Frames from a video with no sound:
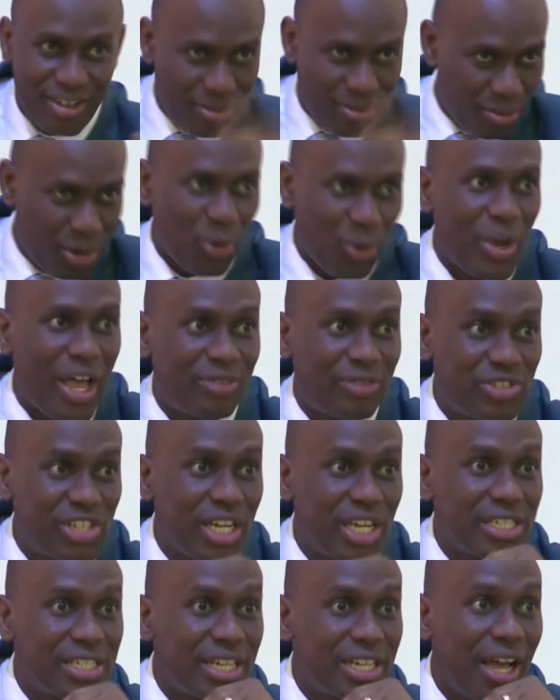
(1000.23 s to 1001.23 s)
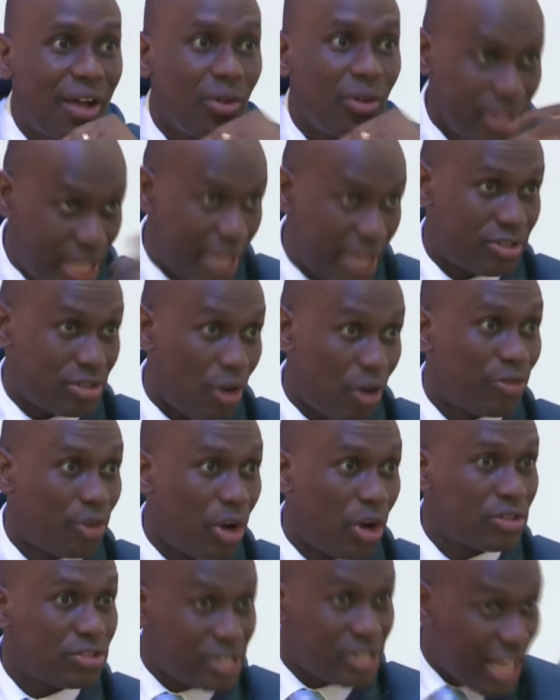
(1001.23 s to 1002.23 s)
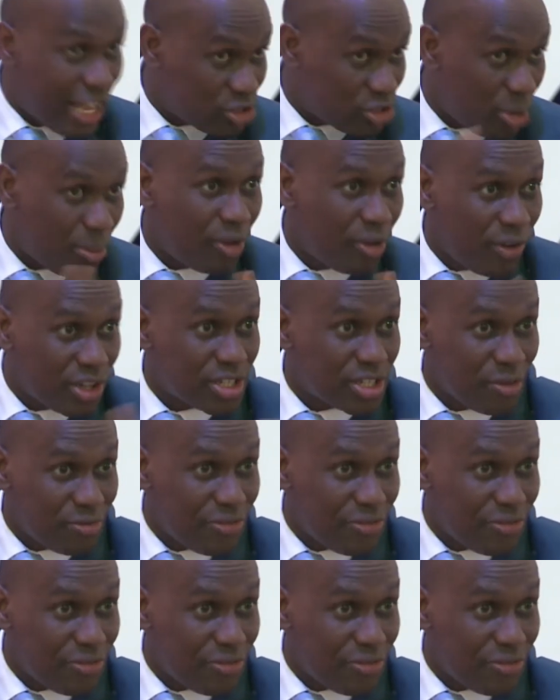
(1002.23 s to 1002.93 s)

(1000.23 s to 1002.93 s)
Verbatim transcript: But we have changed now. Yes, of course, there are some of us in